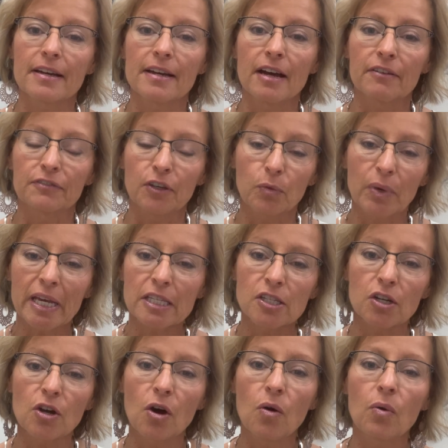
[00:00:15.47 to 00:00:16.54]
a few weeks
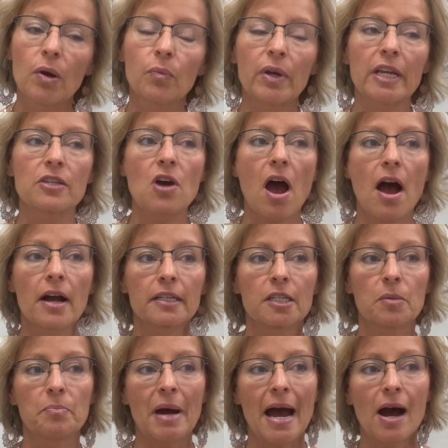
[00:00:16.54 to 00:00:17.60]
ago when we talked
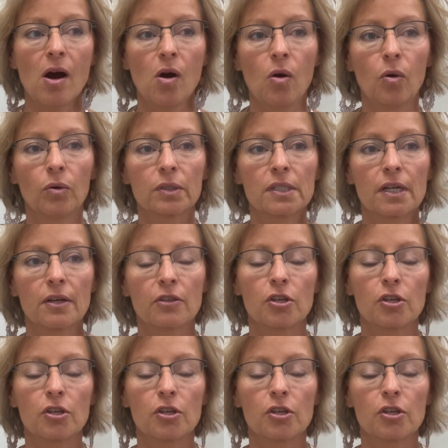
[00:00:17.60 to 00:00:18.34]
about